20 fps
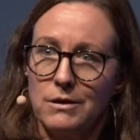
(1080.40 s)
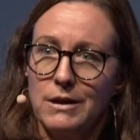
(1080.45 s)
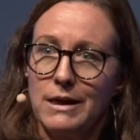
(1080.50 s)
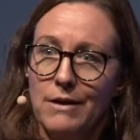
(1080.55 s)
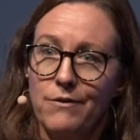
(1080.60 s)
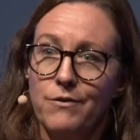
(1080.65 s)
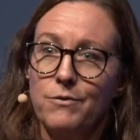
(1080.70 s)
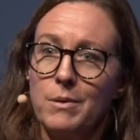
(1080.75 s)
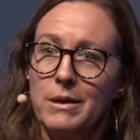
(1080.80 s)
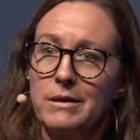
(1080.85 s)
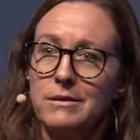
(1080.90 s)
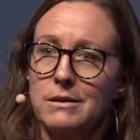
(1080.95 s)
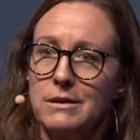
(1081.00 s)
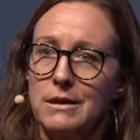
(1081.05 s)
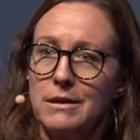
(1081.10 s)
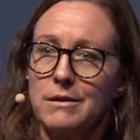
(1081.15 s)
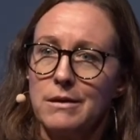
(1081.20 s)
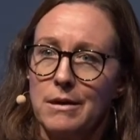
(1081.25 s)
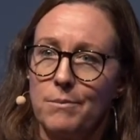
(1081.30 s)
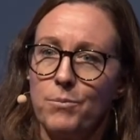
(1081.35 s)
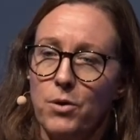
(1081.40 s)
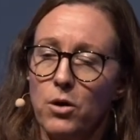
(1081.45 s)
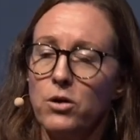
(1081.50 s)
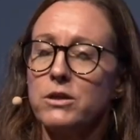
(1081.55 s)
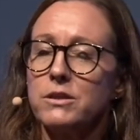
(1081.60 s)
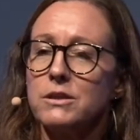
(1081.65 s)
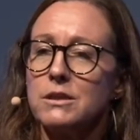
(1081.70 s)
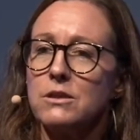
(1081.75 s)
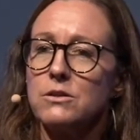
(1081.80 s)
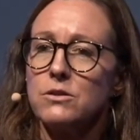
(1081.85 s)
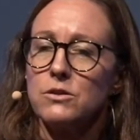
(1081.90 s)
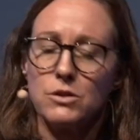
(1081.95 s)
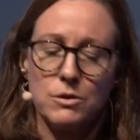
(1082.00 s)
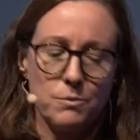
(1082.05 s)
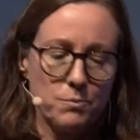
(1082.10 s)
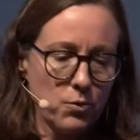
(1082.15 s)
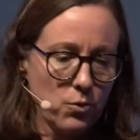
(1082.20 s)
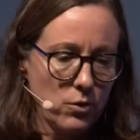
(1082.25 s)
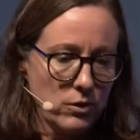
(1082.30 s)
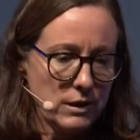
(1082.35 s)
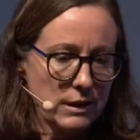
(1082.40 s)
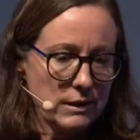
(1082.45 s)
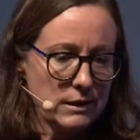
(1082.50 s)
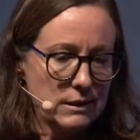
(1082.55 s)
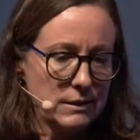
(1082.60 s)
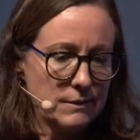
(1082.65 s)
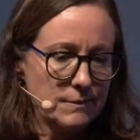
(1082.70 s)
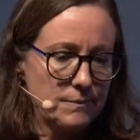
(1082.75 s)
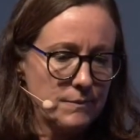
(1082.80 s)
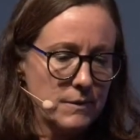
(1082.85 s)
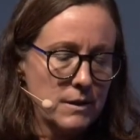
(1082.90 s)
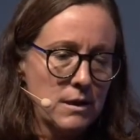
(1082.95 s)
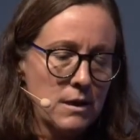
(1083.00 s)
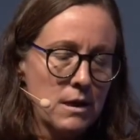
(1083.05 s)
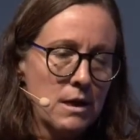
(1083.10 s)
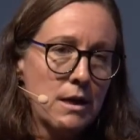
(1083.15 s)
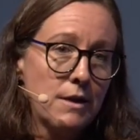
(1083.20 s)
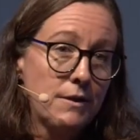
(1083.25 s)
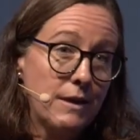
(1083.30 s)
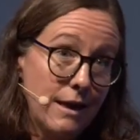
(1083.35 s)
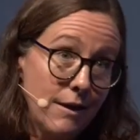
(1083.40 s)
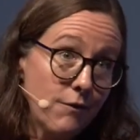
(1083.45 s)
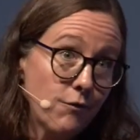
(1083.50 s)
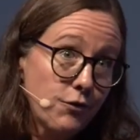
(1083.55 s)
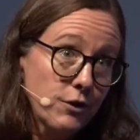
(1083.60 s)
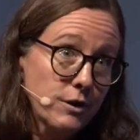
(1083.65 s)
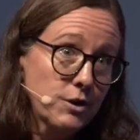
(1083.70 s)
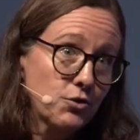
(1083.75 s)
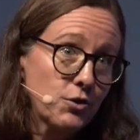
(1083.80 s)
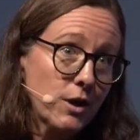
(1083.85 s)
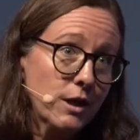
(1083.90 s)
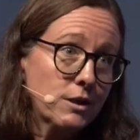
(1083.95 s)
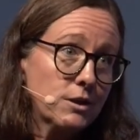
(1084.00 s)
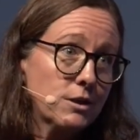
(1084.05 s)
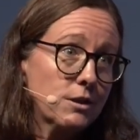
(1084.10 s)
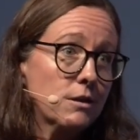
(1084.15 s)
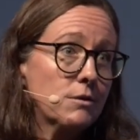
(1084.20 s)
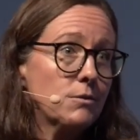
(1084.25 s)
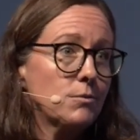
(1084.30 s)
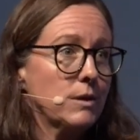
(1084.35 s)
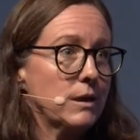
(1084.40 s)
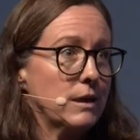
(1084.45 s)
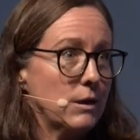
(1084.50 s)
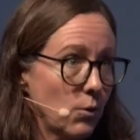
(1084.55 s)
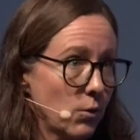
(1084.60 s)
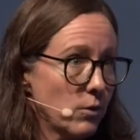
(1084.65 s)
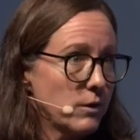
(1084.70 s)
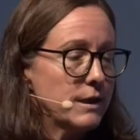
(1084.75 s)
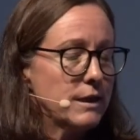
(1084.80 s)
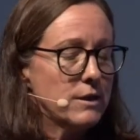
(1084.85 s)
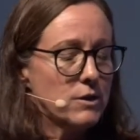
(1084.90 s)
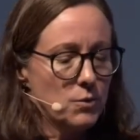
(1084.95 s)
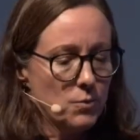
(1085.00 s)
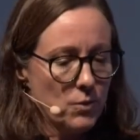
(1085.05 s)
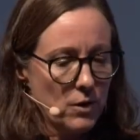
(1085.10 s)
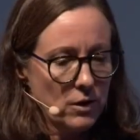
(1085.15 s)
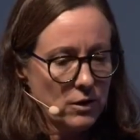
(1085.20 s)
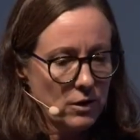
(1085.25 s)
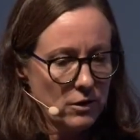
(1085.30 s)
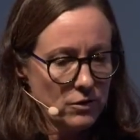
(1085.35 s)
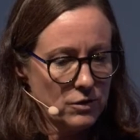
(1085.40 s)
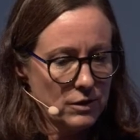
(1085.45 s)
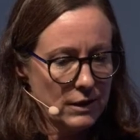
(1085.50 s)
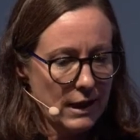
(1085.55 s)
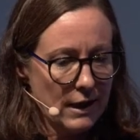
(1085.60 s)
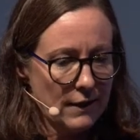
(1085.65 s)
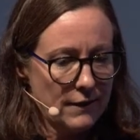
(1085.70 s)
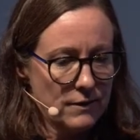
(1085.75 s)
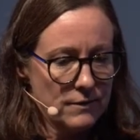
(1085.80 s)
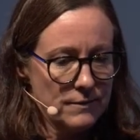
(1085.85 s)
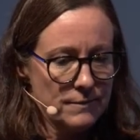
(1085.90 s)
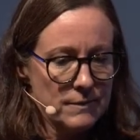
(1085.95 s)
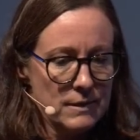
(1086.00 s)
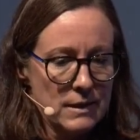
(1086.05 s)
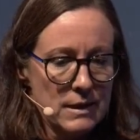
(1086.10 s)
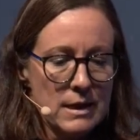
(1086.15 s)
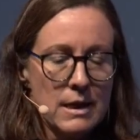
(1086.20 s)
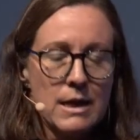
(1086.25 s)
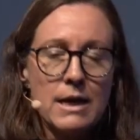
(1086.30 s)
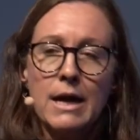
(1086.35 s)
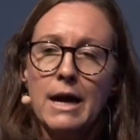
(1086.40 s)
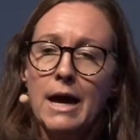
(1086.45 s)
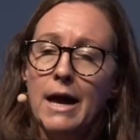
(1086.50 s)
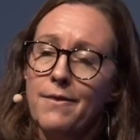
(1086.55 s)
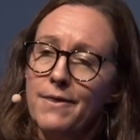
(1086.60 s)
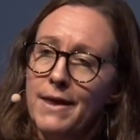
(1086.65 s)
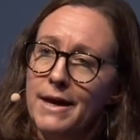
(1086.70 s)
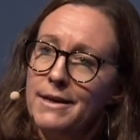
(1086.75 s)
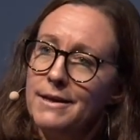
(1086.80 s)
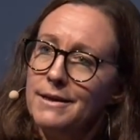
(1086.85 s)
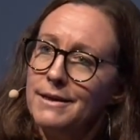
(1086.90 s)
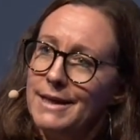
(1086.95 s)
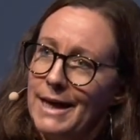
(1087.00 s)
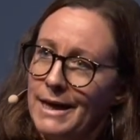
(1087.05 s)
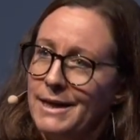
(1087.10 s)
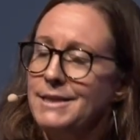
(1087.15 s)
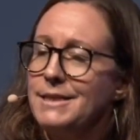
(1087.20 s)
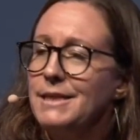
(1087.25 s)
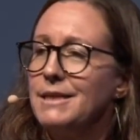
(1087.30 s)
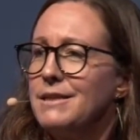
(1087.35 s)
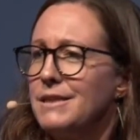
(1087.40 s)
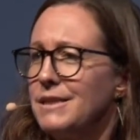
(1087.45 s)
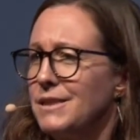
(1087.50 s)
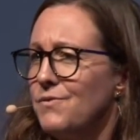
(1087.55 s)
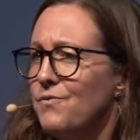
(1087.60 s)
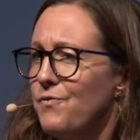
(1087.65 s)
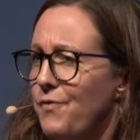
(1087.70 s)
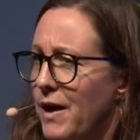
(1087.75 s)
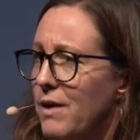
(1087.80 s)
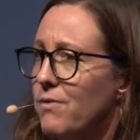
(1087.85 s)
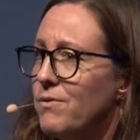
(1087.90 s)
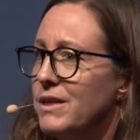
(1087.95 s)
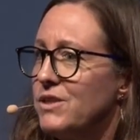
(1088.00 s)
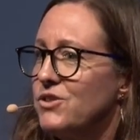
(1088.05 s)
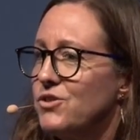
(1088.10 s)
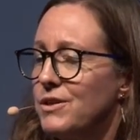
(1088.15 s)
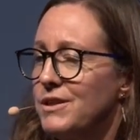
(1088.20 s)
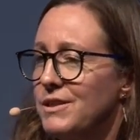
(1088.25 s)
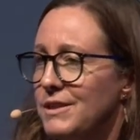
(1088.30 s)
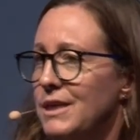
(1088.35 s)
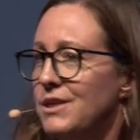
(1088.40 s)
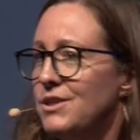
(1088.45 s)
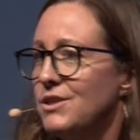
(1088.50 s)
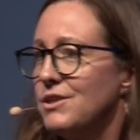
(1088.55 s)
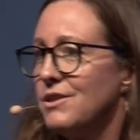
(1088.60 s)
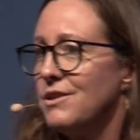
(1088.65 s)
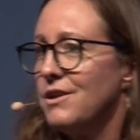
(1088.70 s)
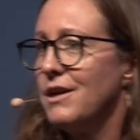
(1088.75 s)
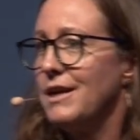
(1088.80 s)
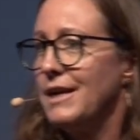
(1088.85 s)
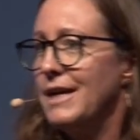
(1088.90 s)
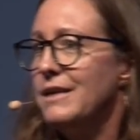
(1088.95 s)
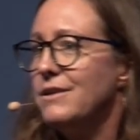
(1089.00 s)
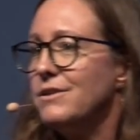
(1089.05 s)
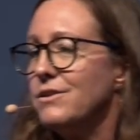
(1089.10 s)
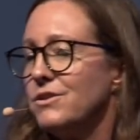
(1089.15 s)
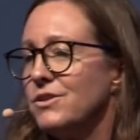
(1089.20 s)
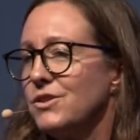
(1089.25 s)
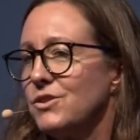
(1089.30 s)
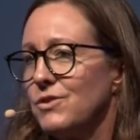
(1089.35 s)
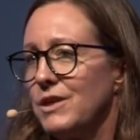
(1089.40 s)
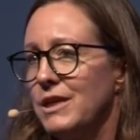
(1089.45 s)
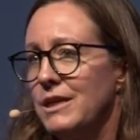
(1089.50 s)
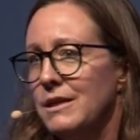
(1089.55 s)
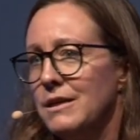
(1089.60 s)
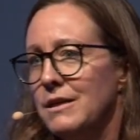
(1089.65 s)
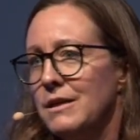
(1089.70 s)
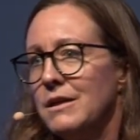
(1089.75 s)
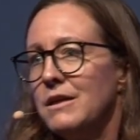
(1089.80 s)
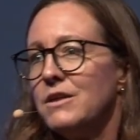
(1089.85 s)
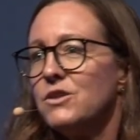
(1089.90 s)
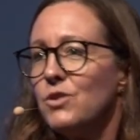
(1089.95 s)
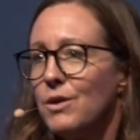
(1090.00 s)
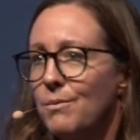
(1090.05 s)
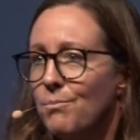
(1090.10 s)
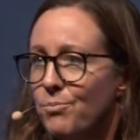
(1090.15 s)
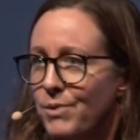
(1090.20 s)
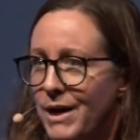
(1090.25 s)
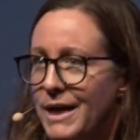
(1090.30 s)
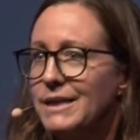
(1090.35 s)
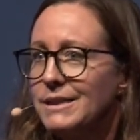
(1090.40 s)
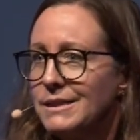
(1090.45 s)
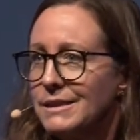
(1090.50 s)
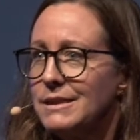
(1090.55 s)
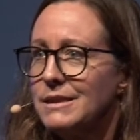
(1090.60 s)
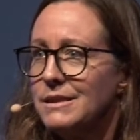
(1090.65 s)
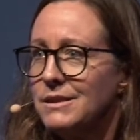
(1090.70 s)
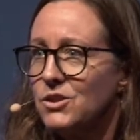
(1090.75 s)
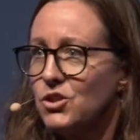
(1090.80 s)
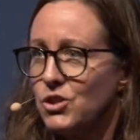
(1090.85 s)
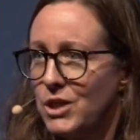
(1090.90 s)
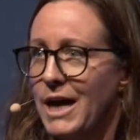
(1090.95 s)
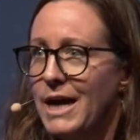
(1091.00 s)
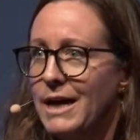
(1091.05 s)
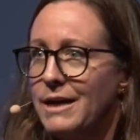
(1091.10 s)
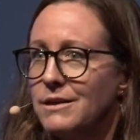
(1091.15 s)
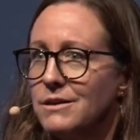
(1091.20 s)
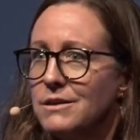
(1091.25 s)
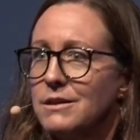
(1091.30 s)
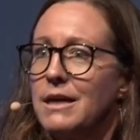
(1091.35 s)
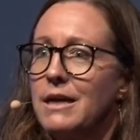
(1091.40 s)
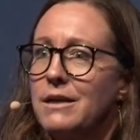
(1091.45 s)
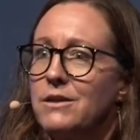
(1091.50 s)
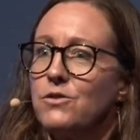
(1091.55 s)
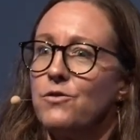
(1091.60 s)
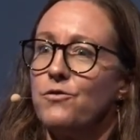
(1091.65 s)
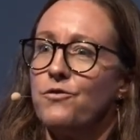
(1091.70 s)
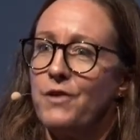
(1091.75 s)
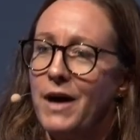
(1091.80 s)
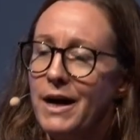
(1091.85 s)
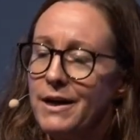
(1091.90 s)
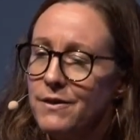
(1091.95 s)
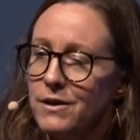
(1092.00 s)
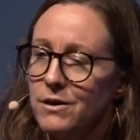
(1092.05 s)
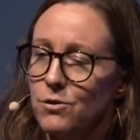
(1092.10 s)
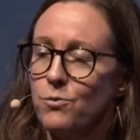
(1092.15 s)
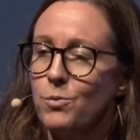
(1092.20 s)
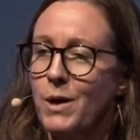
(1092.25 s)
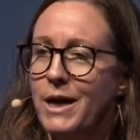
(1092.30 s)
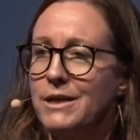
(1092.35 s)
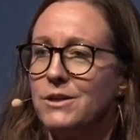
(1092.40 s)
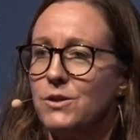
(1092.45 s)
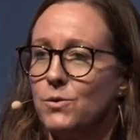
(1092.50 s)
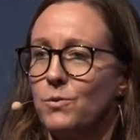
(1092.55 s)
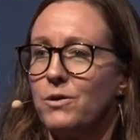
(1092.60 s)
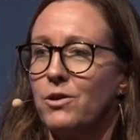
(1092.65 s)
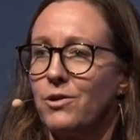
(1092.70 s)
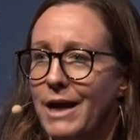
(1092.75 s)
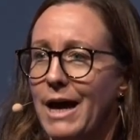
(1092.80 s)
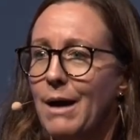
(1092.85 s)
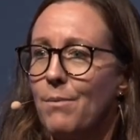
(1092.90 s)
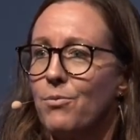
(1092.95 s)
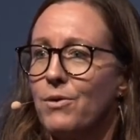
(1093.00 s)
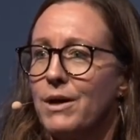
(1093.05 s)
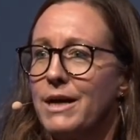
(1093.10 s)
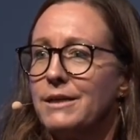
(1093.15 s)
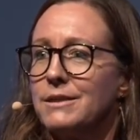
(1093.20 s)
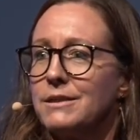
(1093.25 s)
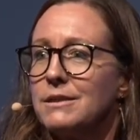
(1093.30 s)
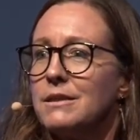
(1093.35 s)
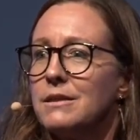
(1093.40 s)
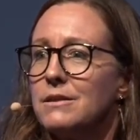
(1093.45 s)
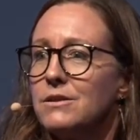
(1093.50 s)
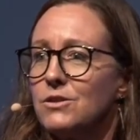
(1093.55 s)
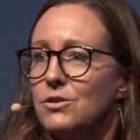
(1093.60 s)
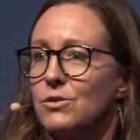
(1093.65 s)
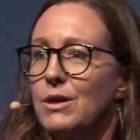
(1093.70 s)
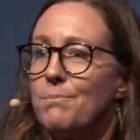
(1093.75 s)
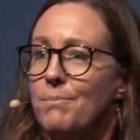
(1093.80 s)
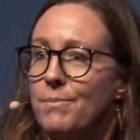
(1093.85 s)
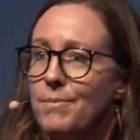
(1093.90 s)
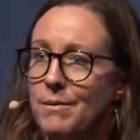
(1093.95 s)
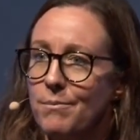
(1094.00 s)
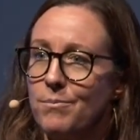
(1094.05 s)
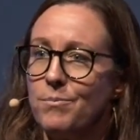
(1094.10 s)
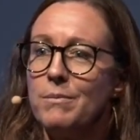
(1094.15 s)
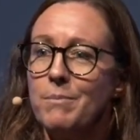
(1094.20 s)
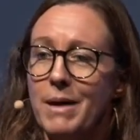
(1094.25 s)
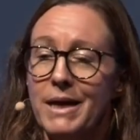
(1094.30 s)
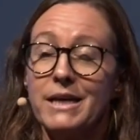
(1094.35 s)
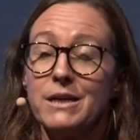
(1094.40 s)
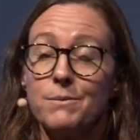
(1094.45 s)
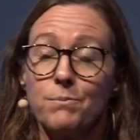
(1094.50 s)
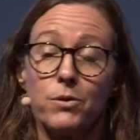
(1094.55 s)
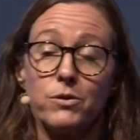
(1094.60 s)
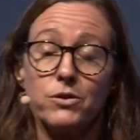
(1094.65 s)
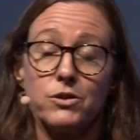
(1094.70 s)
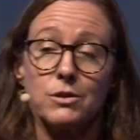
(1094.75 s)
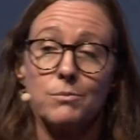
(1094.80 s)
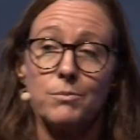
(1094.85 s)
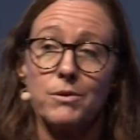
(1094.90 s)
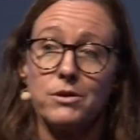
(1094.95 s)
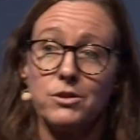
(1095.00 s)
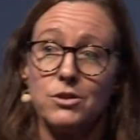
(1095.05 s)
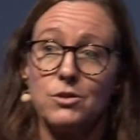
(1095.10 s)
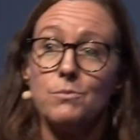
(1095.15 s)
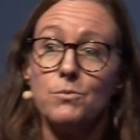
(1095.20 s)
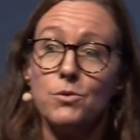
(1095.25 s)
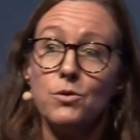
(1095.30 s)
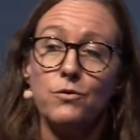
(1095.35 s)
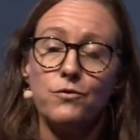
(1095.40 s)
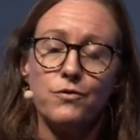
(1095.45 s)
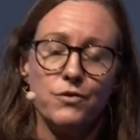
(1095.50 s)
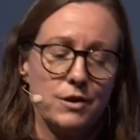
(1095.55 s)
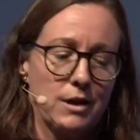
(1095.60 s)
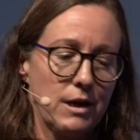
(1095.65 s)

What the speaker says: governments and policy to support us. The infrastructure we all need to work on together. And then getting this very traditional industry to embrace this change and to find the way to collaborate to make it possible to move